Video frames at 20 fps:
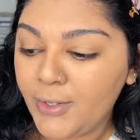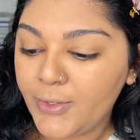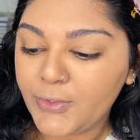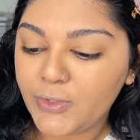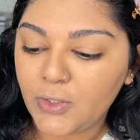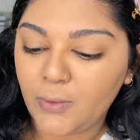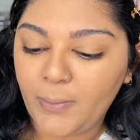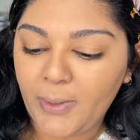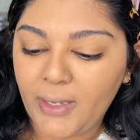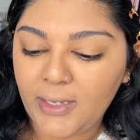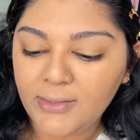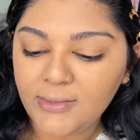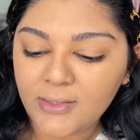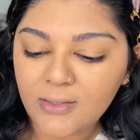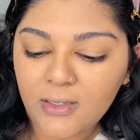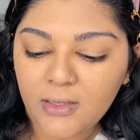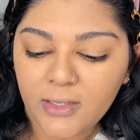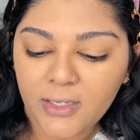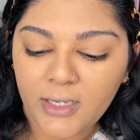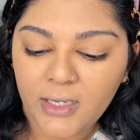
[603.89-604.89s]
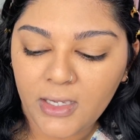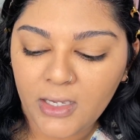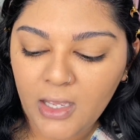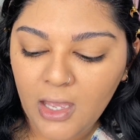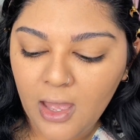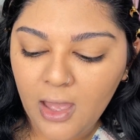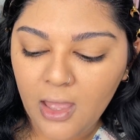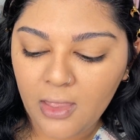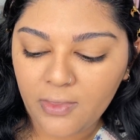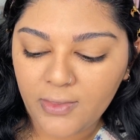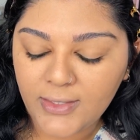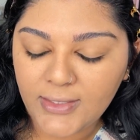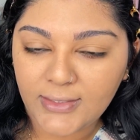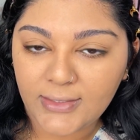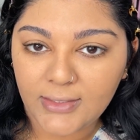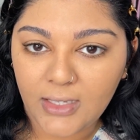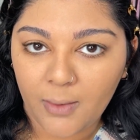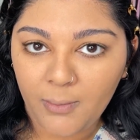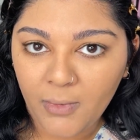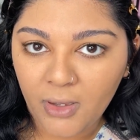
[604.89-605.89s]
So basically,
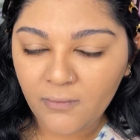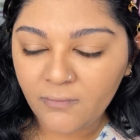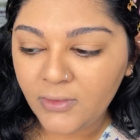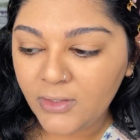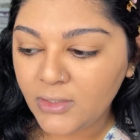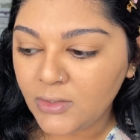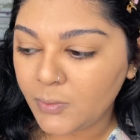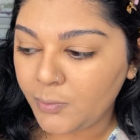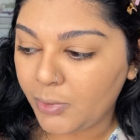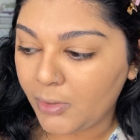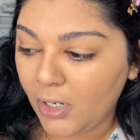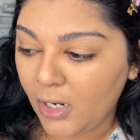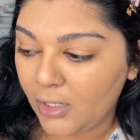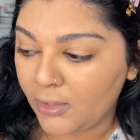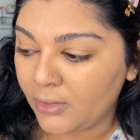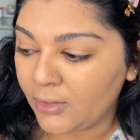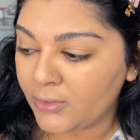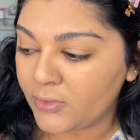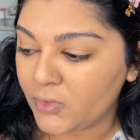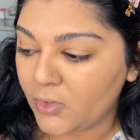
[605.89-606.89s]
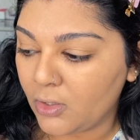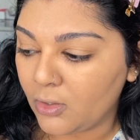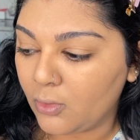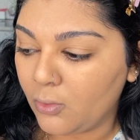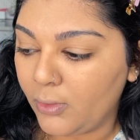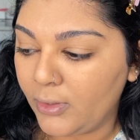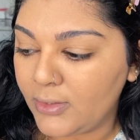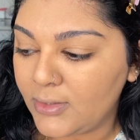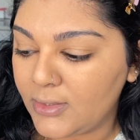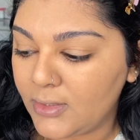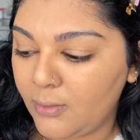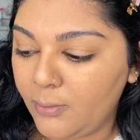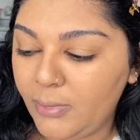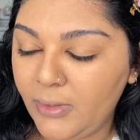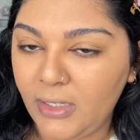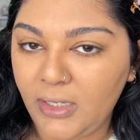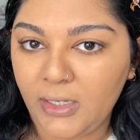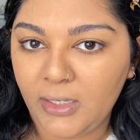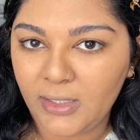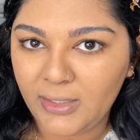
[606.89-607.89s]
some of these products are going to
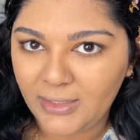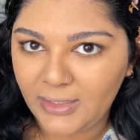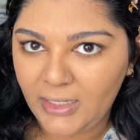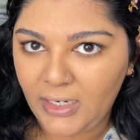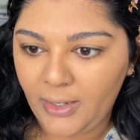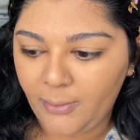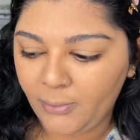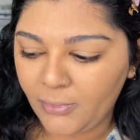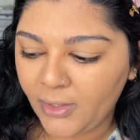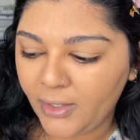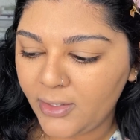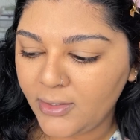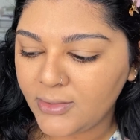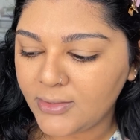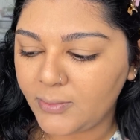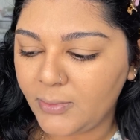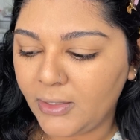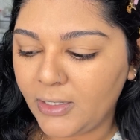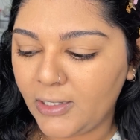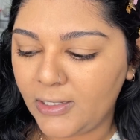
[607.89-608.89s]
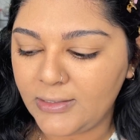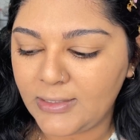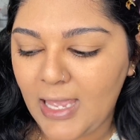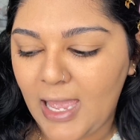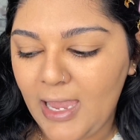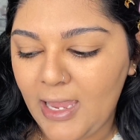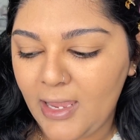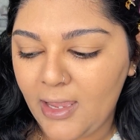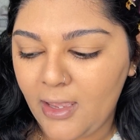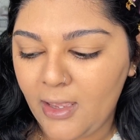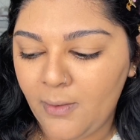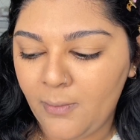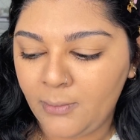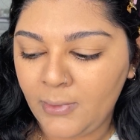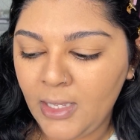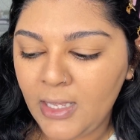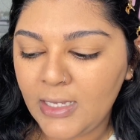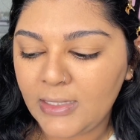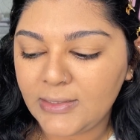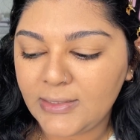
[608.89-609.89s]
be nameless because I am
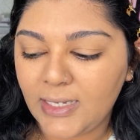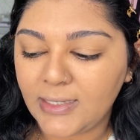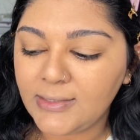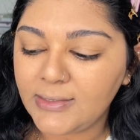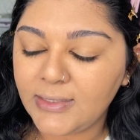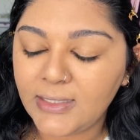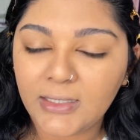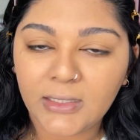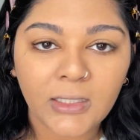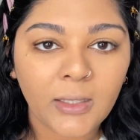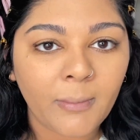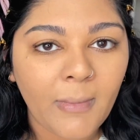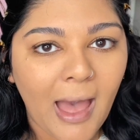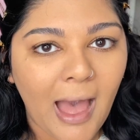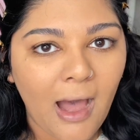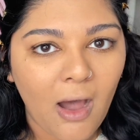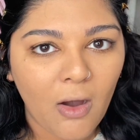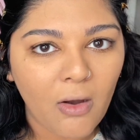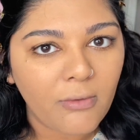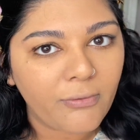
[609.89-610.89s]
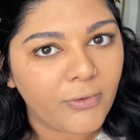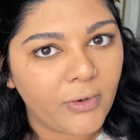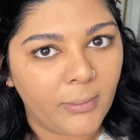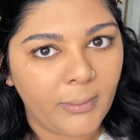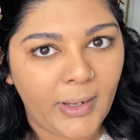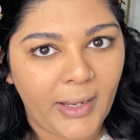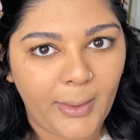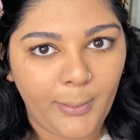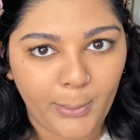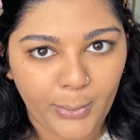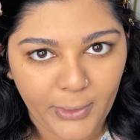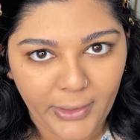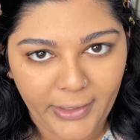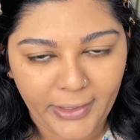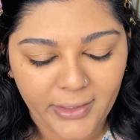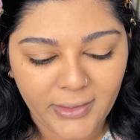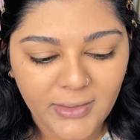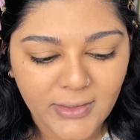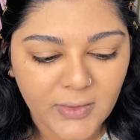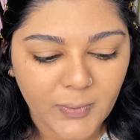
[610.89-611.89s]
testing them out for my
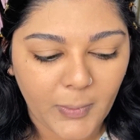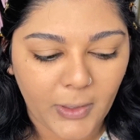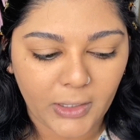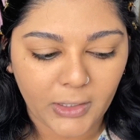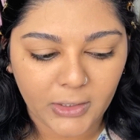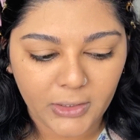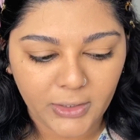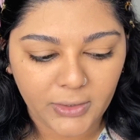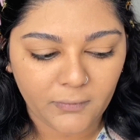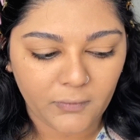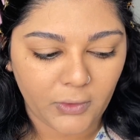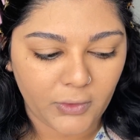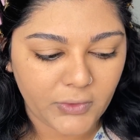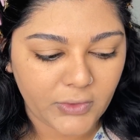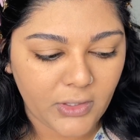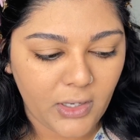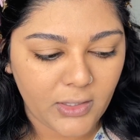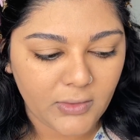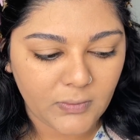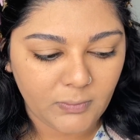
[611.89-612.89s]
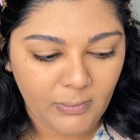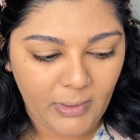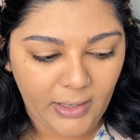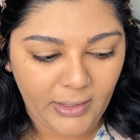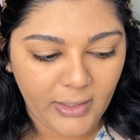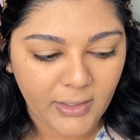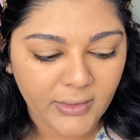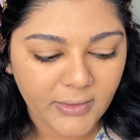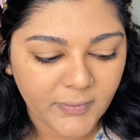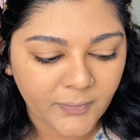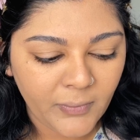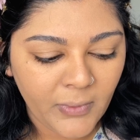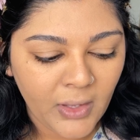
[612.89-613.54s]
brand, Sparkling Rose Cosmetics.